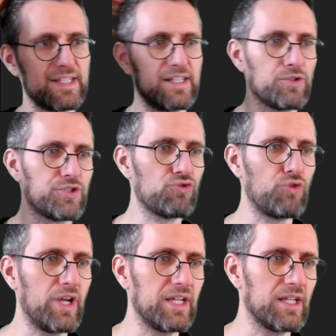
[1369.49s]

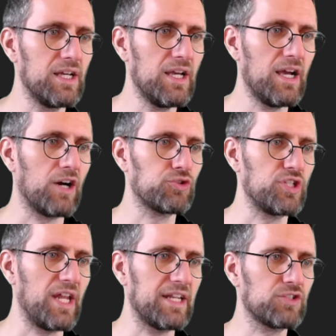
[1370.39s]
illustrating how
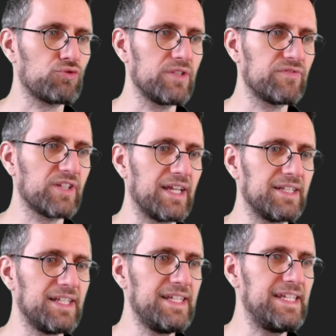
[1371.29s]
genetic drift
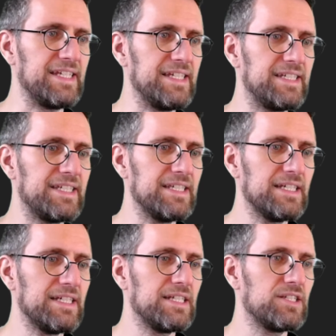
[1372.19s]
can lead
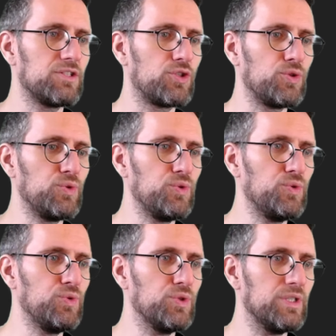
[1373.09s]
to